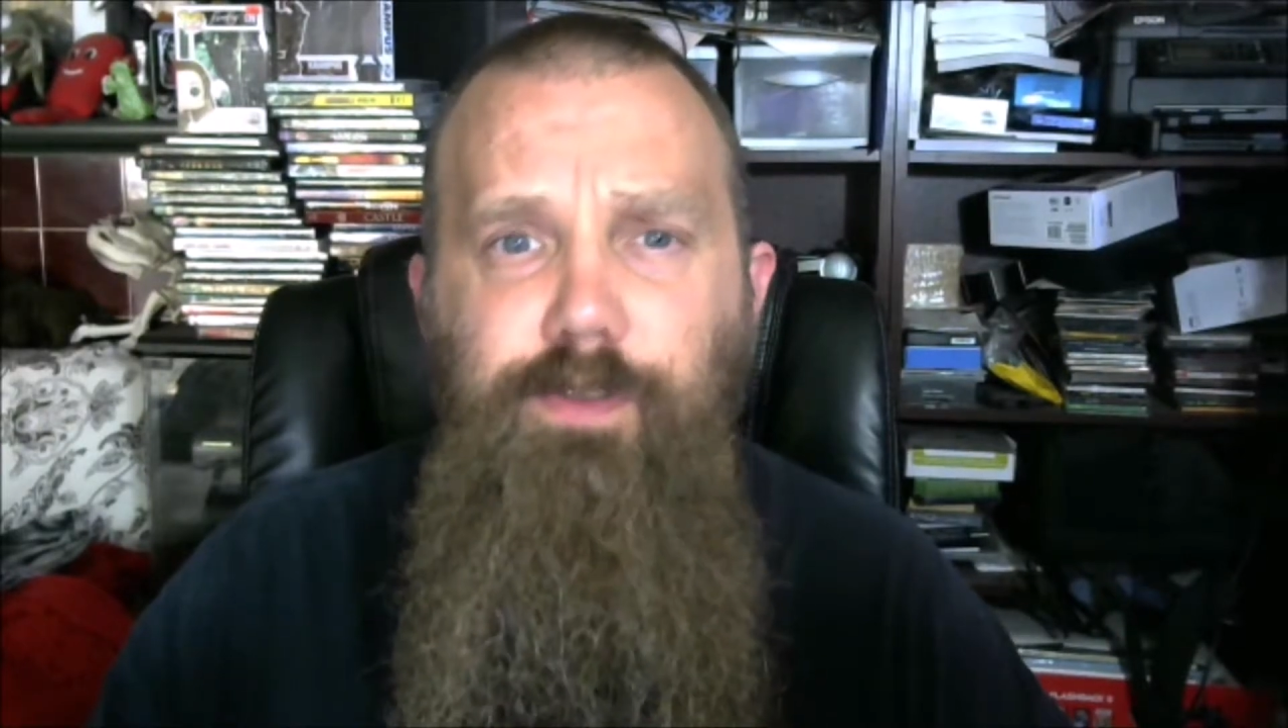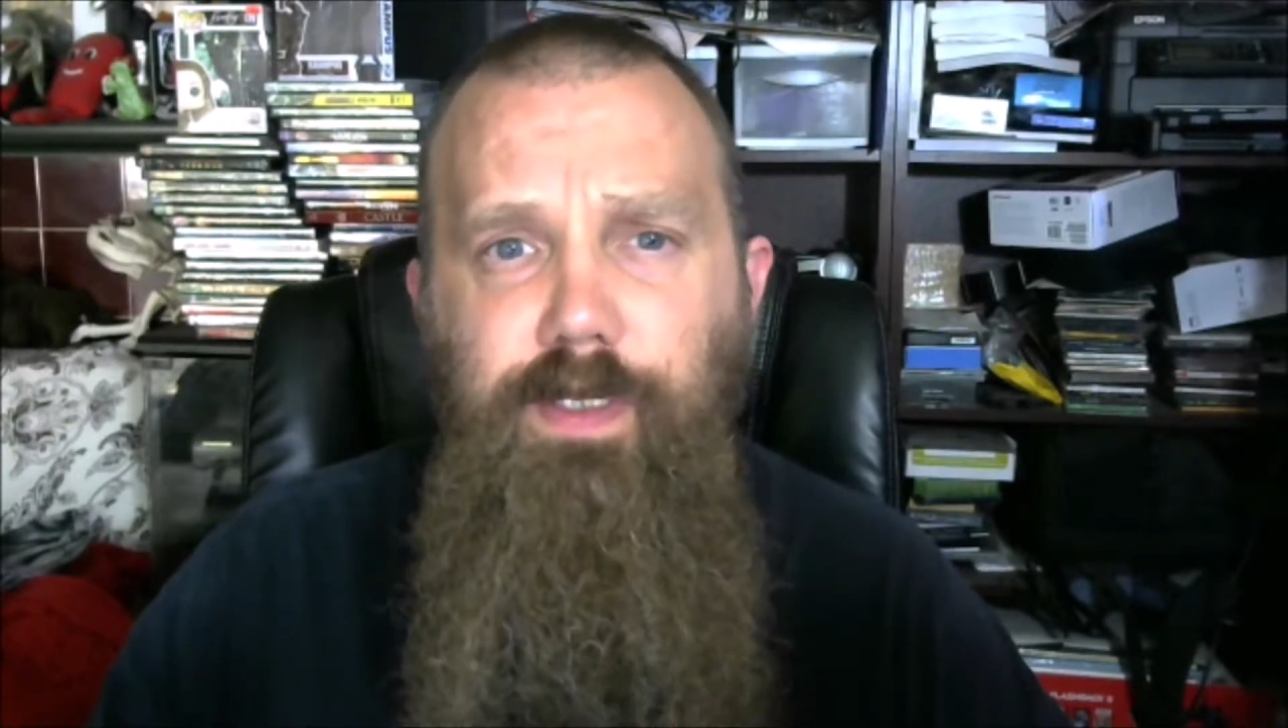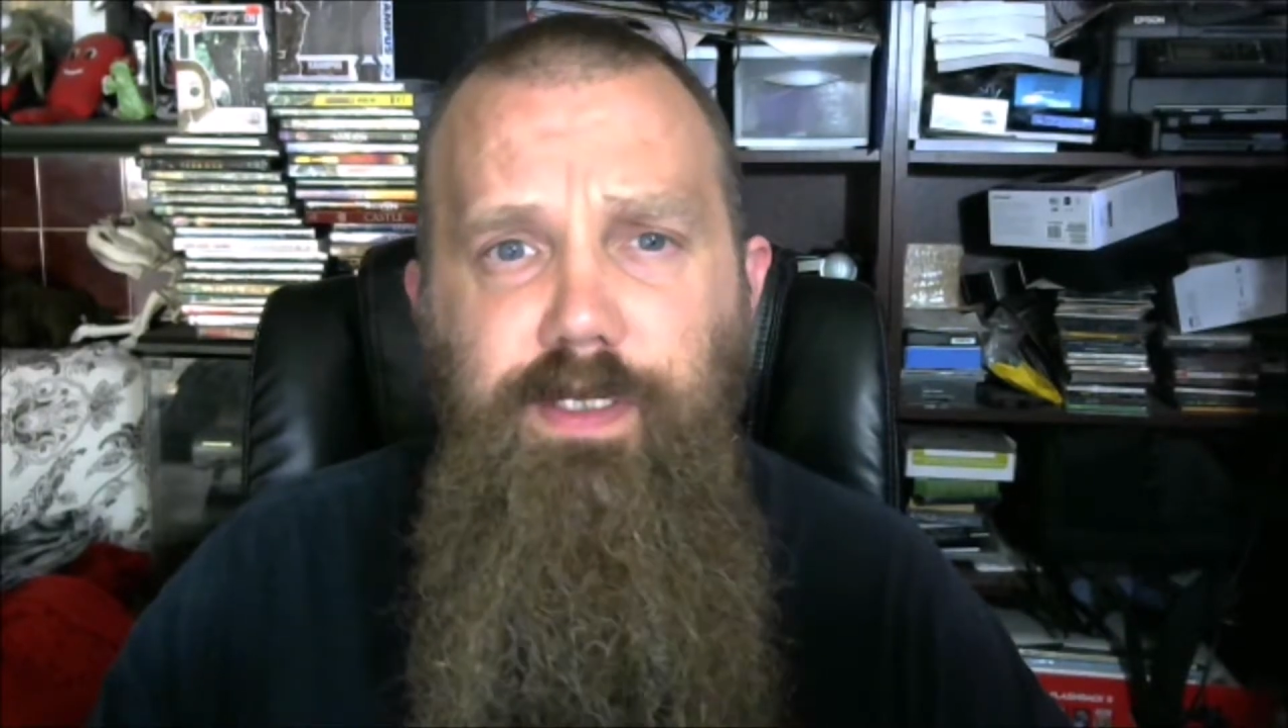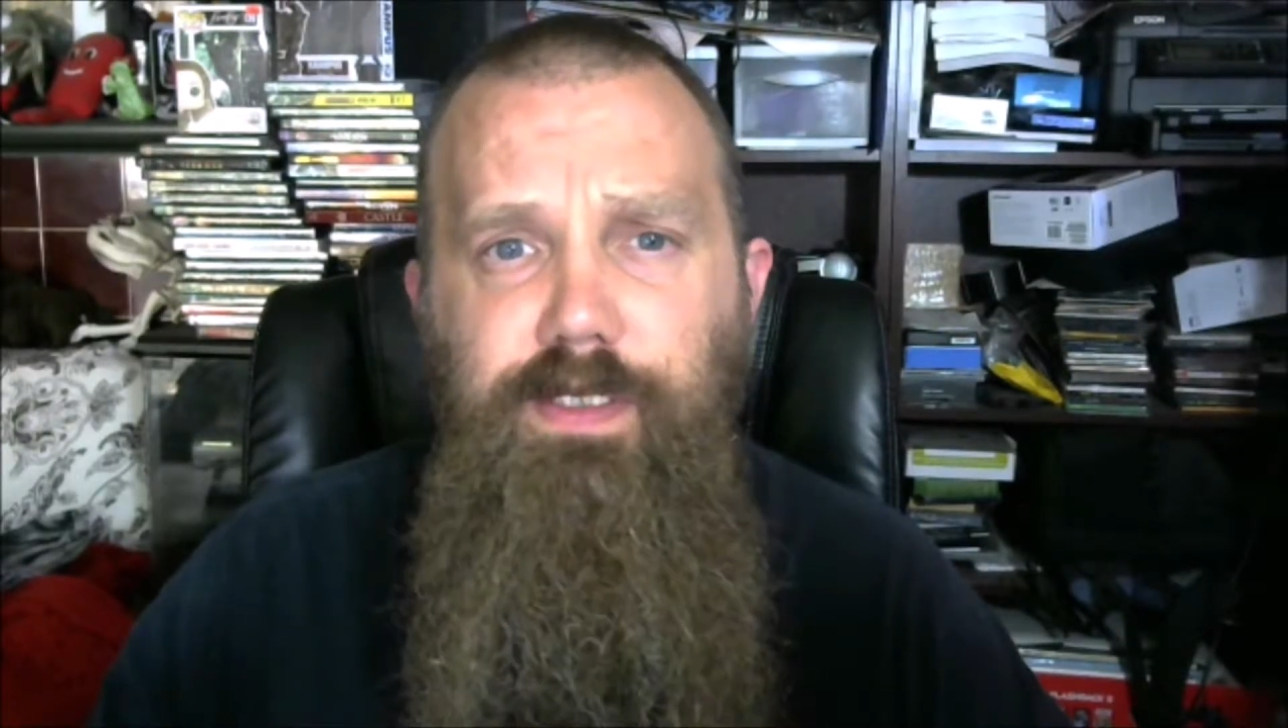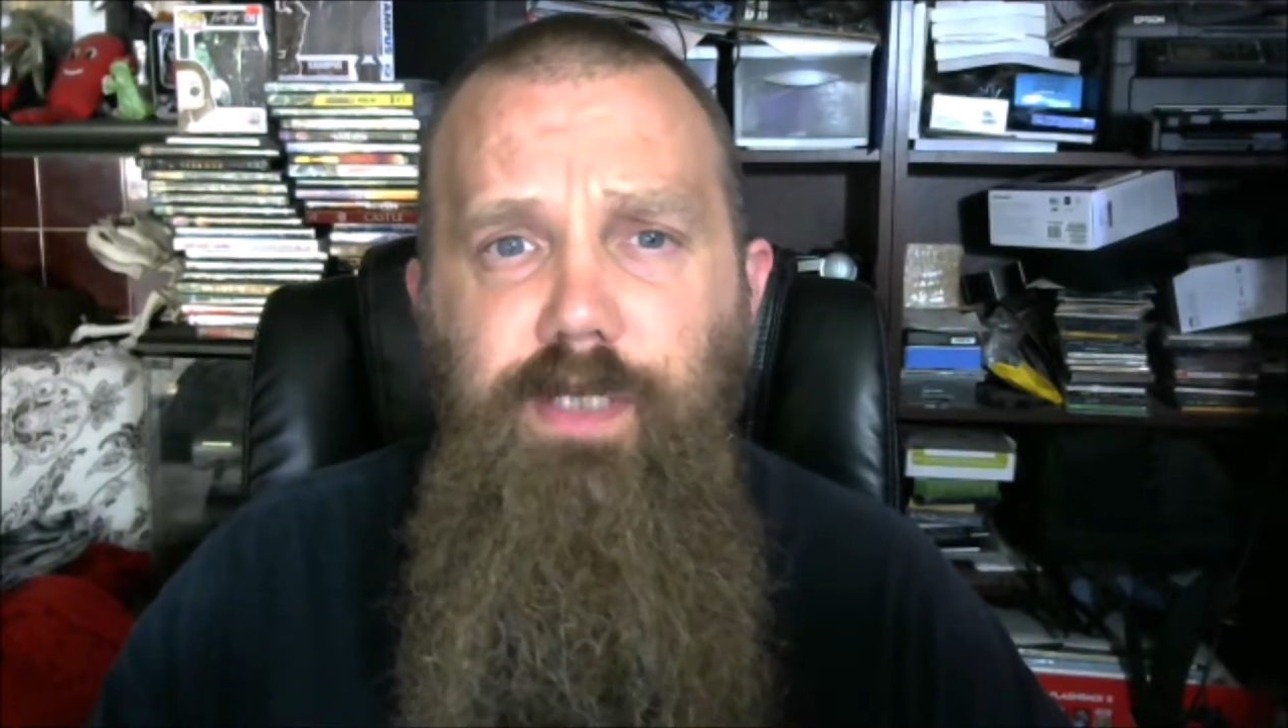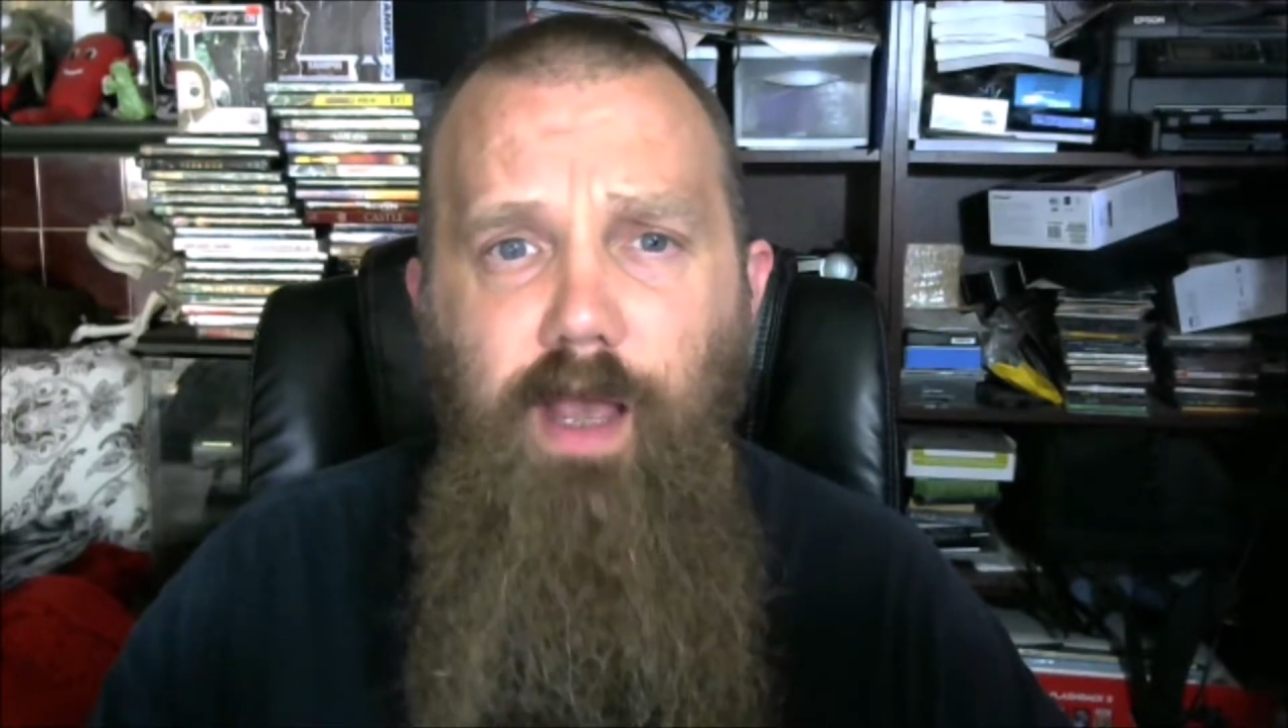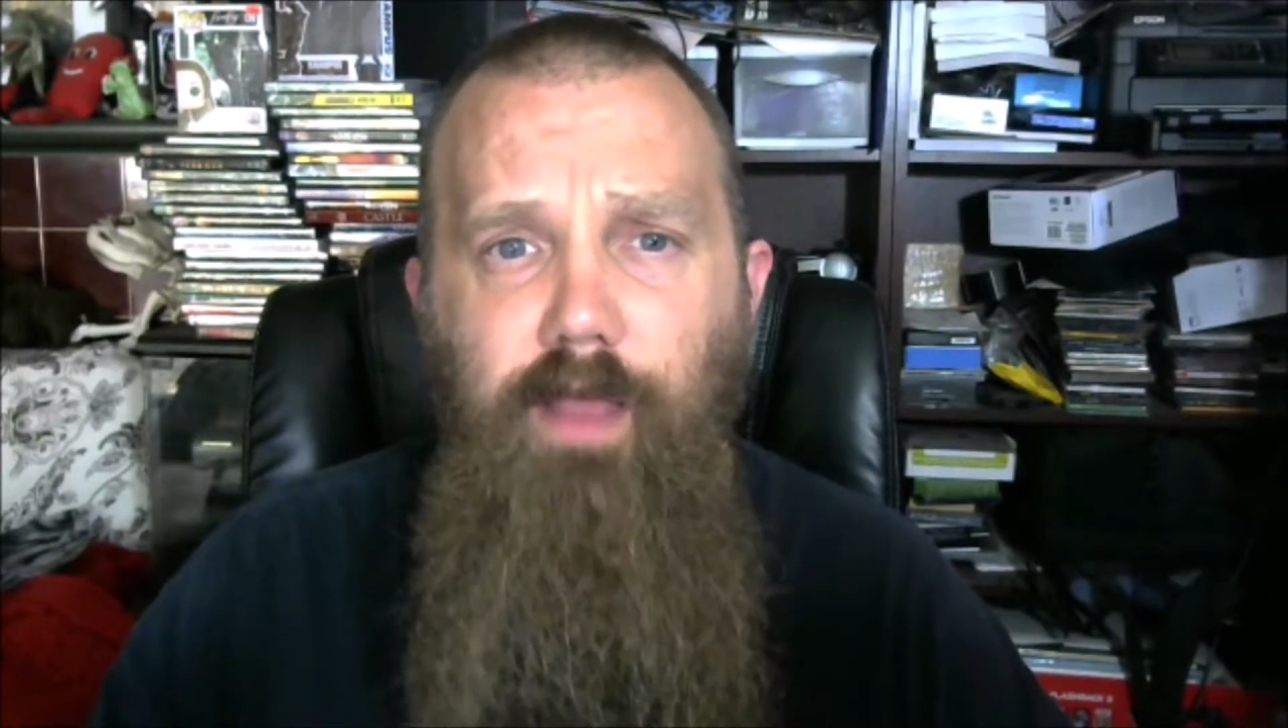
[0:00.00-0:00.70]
to this